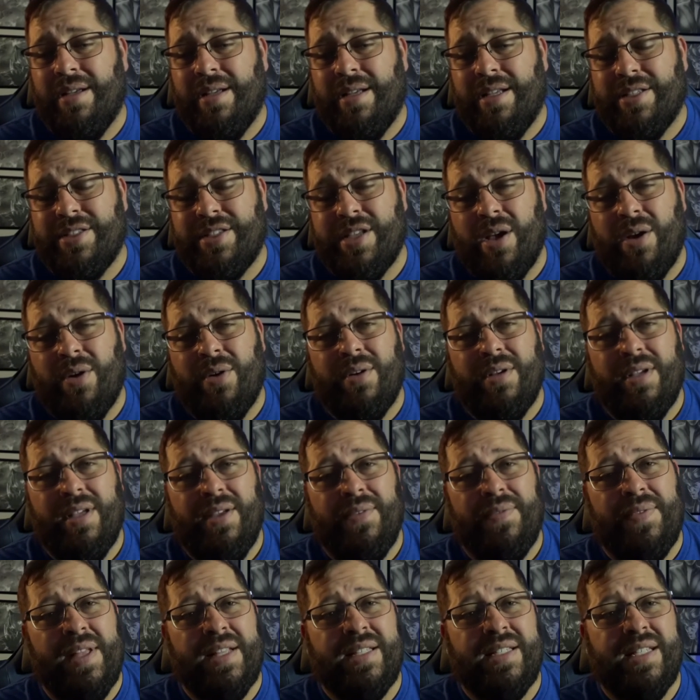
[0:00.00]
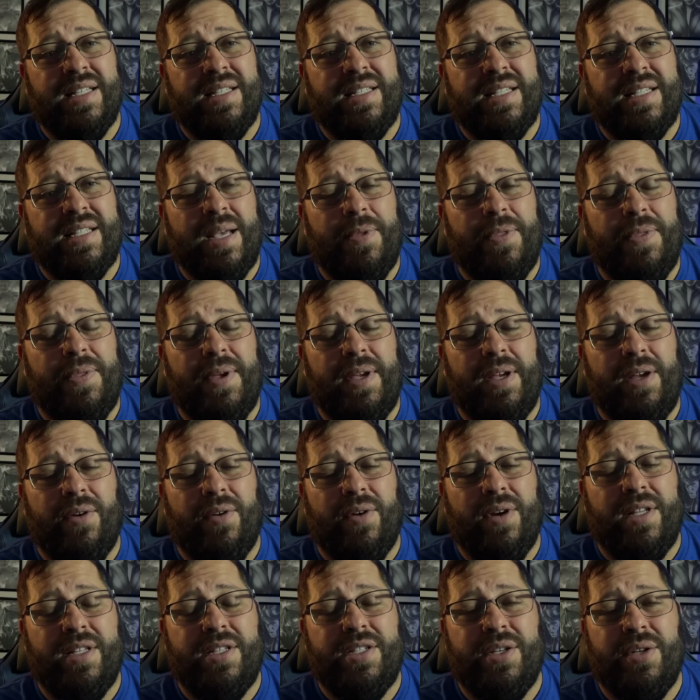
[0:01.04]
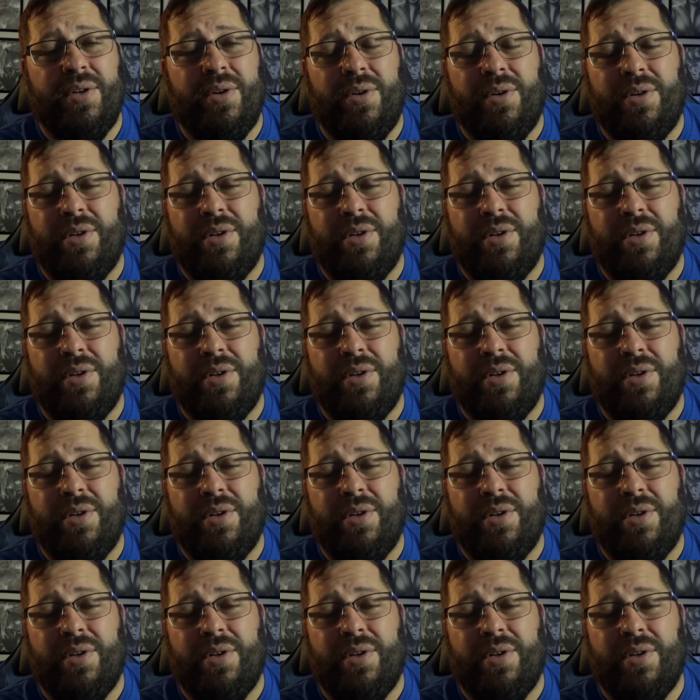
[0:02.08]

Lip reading: So if that's the type of thing you're into,